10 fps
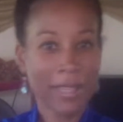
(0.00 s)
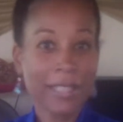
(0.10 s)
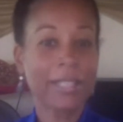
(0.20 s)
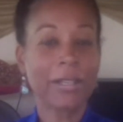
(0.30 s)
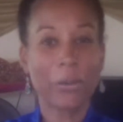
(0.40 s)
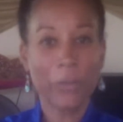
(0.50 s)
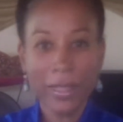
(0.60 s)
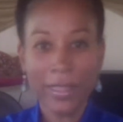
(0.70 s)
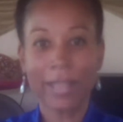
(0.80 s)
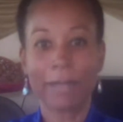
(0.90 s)
things to go
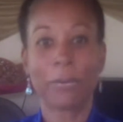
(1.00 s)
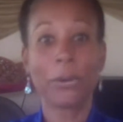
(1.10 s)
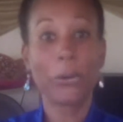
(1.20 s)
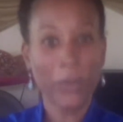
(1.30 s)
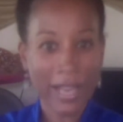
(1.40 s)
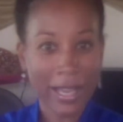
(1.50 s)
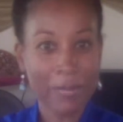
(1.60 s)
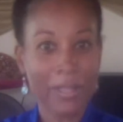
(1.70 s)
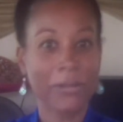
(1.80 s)
with it, programs